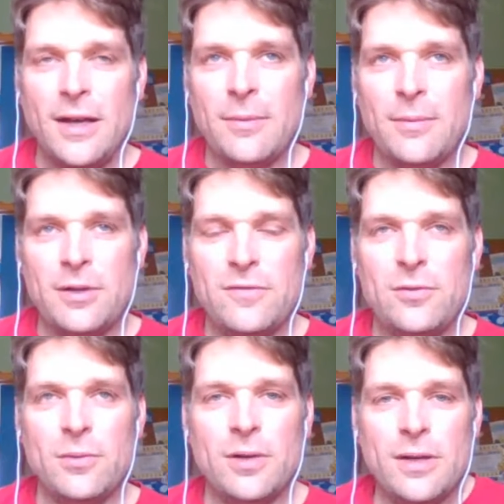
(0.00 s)
But if
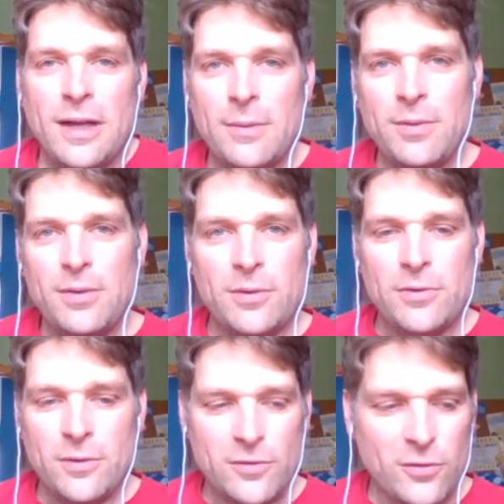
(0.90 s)
you were unhappy
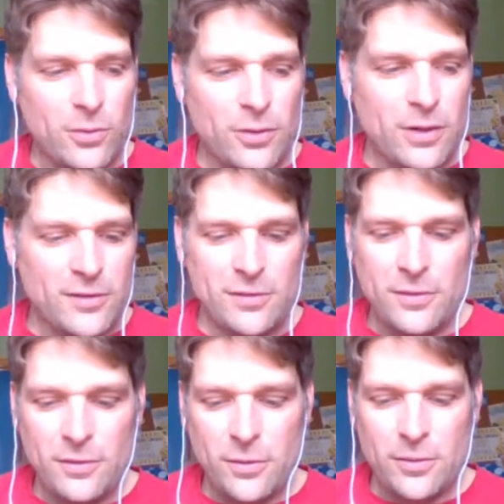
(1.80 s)
with your score and it's a
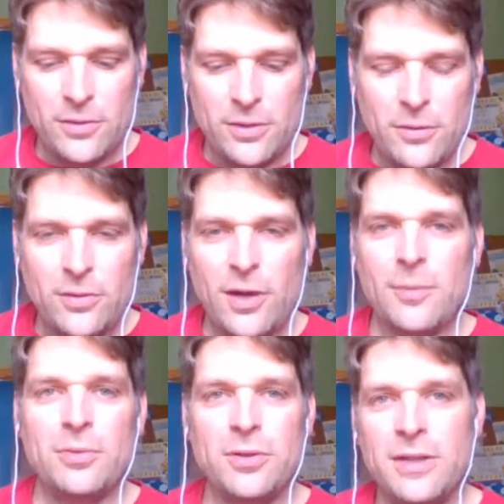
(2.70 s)
little lower than you
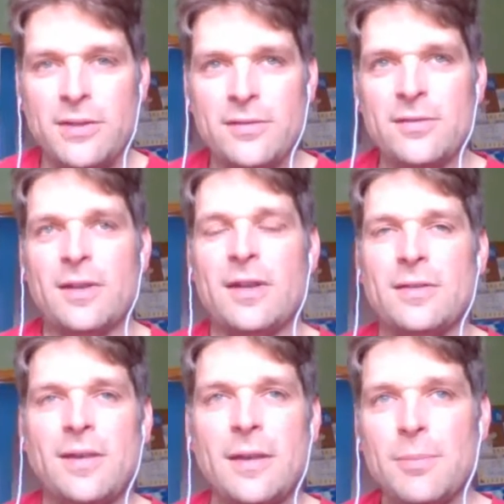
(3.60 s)
thought, please
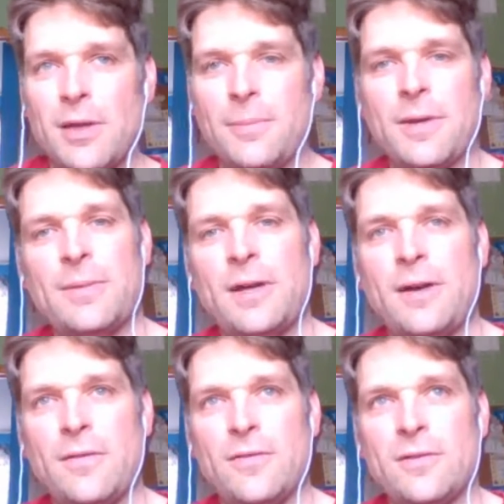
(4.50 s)
take me up on my
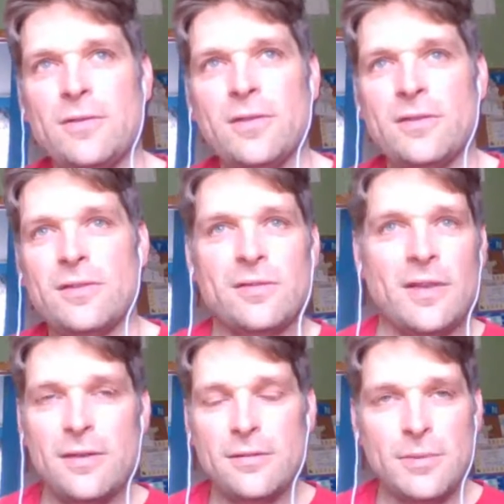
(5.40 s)
offer to
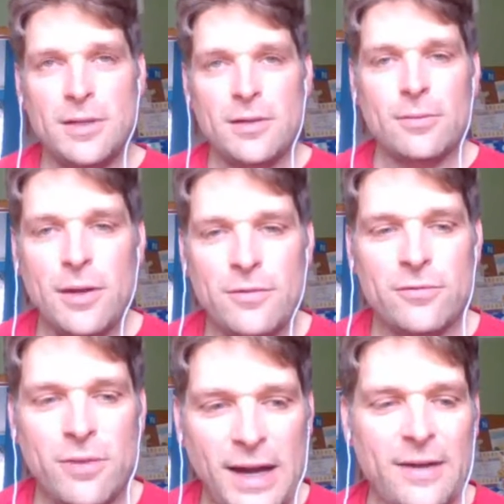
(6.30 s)
send me a rough
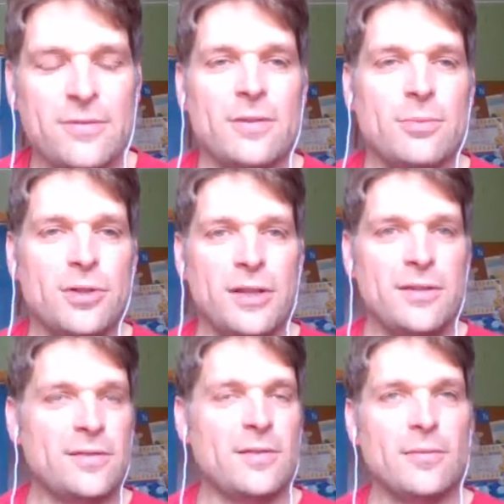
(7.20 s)
draft.
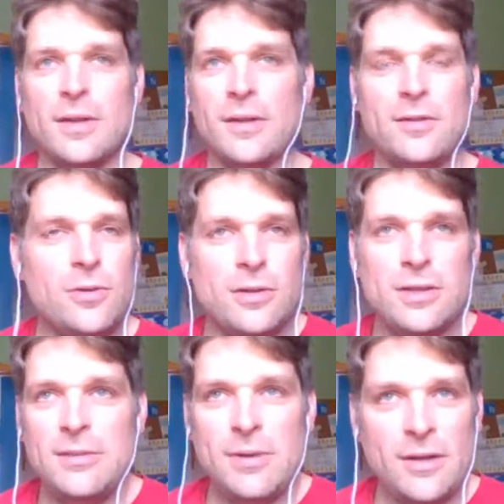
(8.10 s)
Please, you
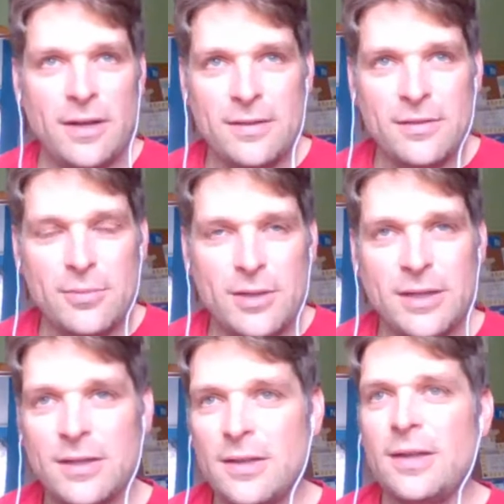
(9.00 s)
can email that to
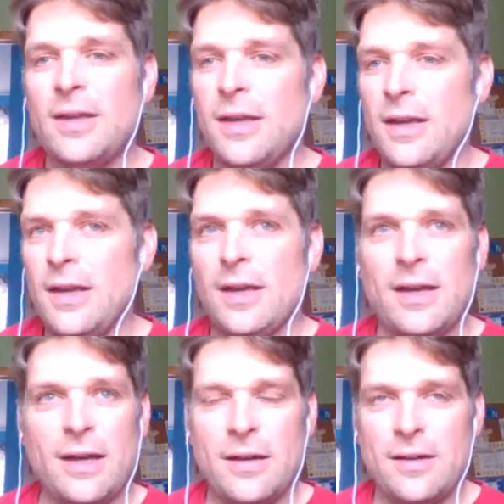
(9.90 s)
me
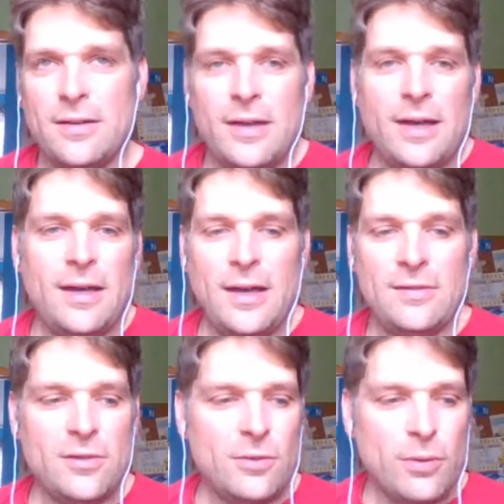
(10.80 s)

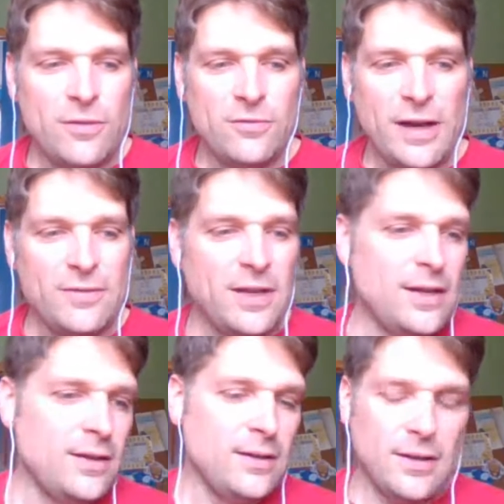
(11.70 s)
as a rough draft.
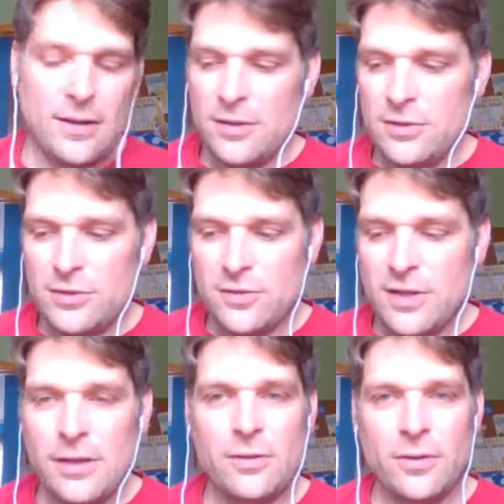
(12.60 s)
Hey, could you just
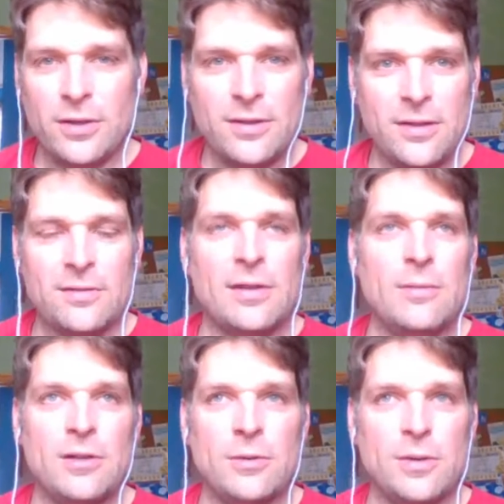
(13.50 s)
take a look at this?
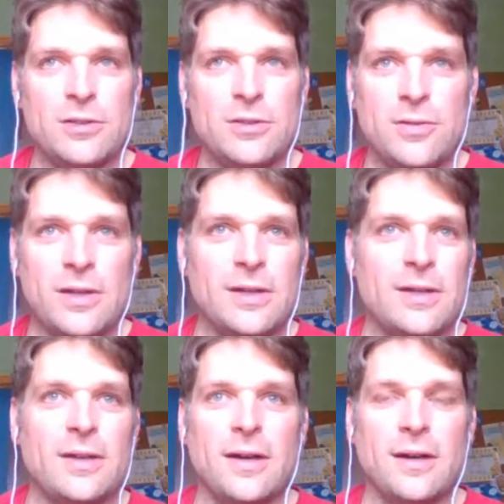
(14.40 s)
Let me know what you
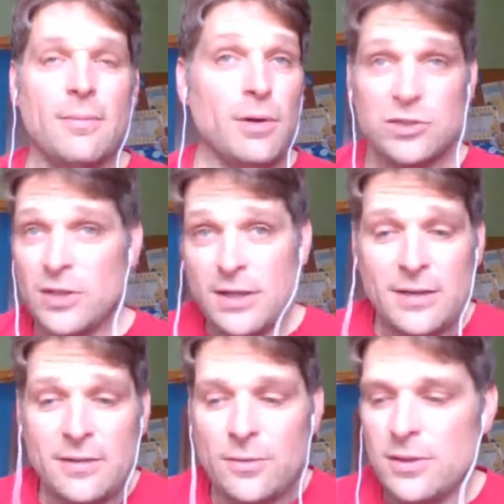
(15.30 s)
think. Much like
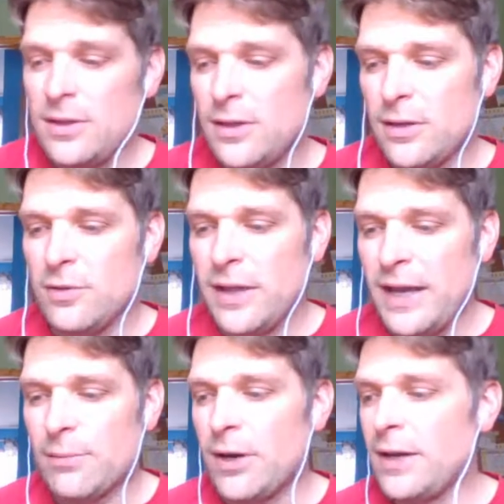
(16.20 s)
I do at the end of a
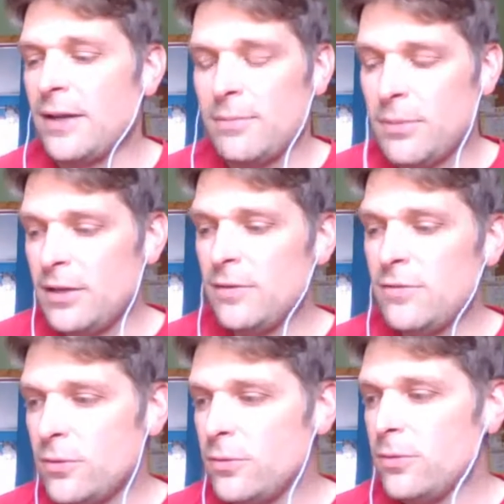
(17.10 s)
lab, right? Many
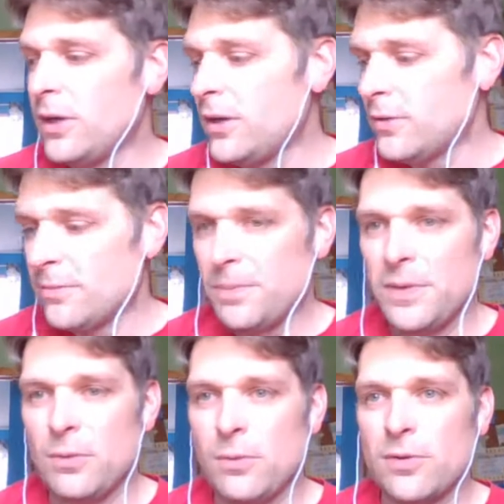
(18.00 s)
of you
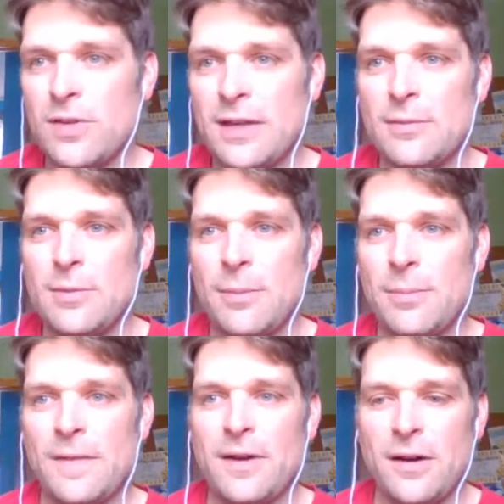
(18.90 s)
were taking me up
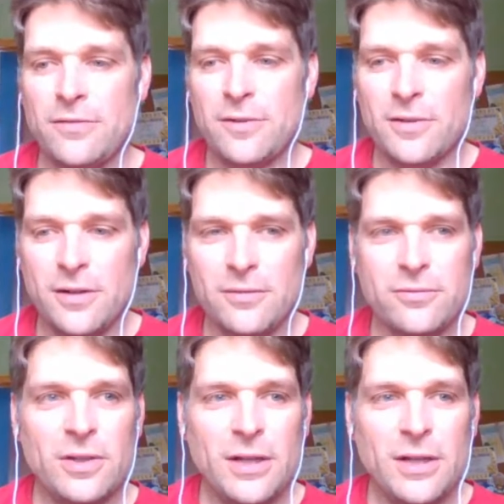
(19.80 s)
on the offer of